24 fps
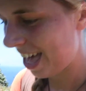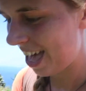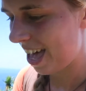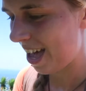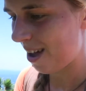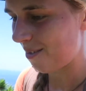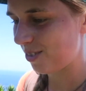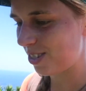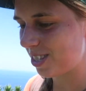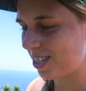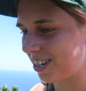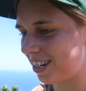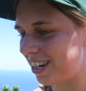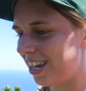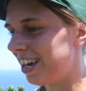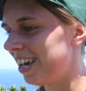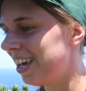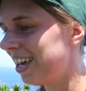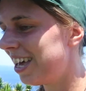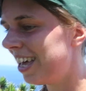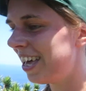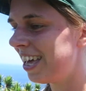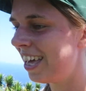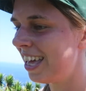I'm just going
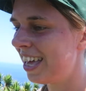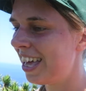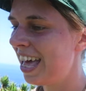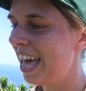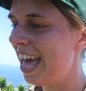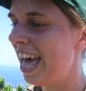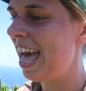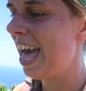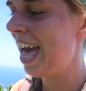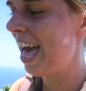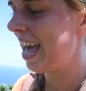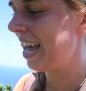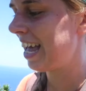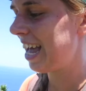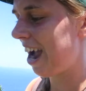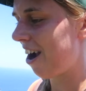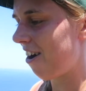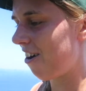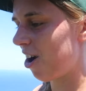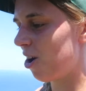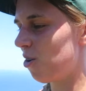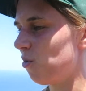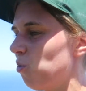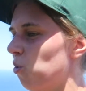to
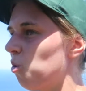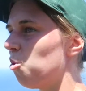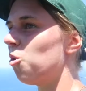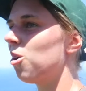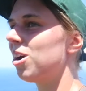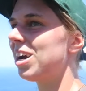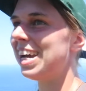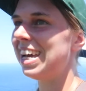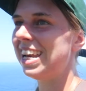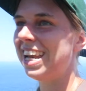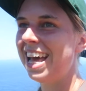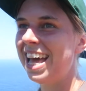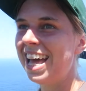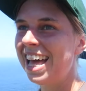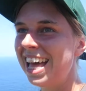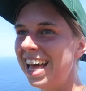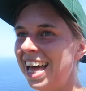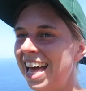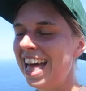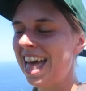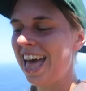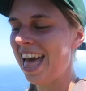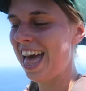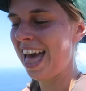carry on walking
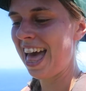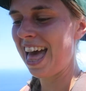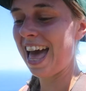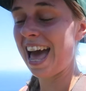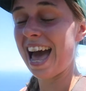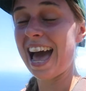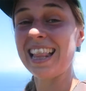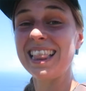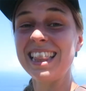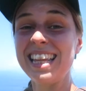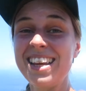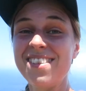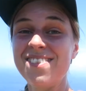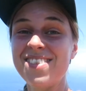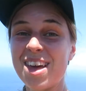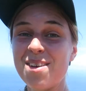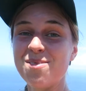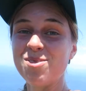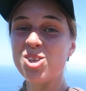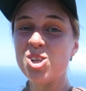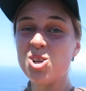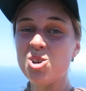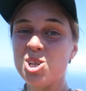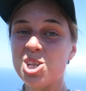and leave
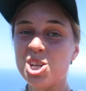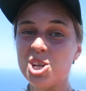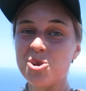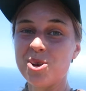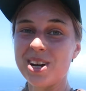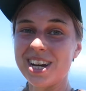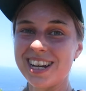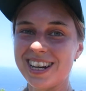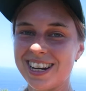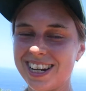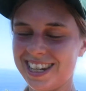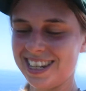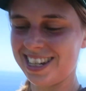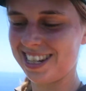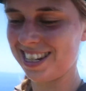them two to it.